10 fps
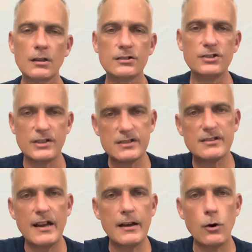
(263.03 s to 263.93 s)
To this
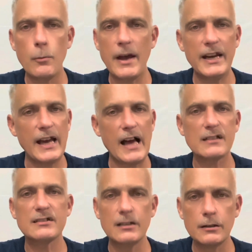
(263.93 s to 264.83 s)
day, old Maniac's
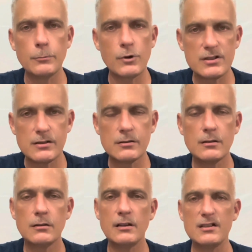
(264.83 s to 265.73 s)
still in prison
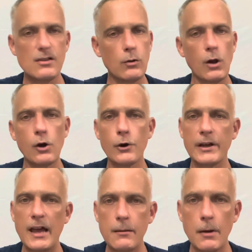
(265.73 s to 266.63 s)
He's no longer a
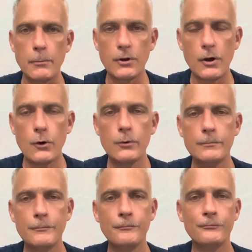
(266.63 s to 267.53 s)
gang member, though.
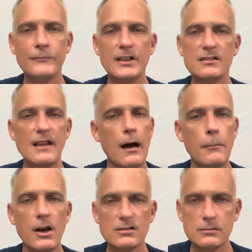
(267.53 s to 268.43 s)
He's now
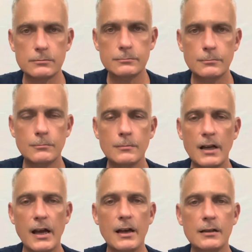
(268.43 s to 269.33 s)
Muslim,
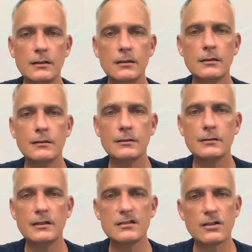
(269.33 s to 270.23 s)
and
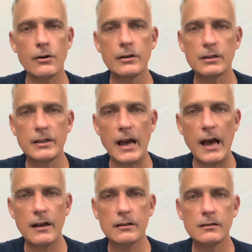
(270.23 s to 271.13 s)
he's currently
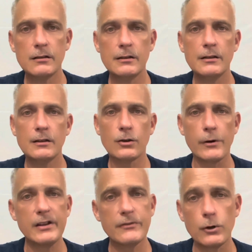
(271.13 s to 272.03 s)
at
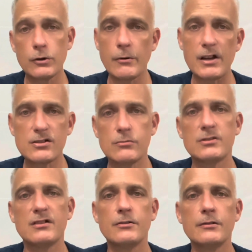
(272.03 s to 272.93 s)
Greensville Correctional
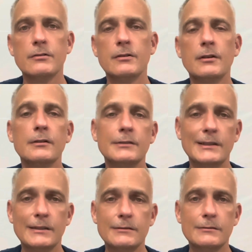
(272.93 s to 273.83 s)
Center,
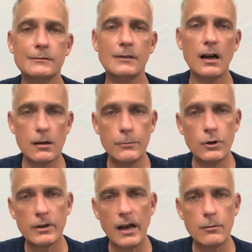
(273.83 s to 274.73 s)
and I
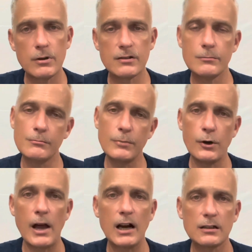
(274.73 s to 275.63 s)
communicate with him
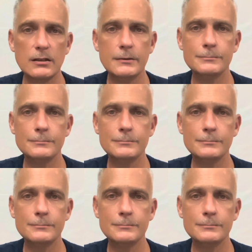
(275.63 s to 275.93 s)
periodically.